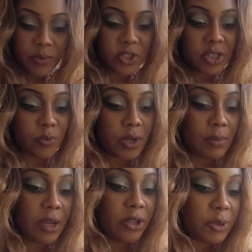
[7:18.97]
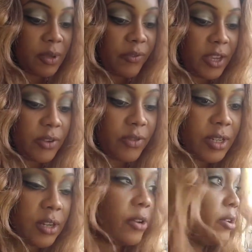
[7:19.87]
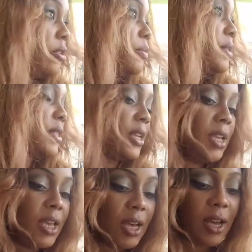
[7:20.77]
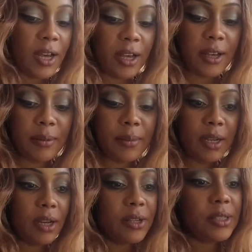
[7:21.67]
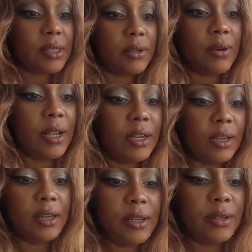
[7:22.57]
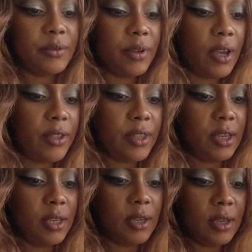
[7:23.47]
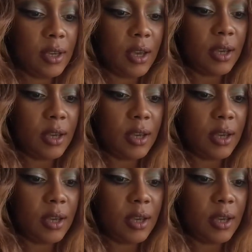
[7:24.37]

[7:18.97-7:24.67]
which is one of my ultimate favorite herbs. Um, and also, I love the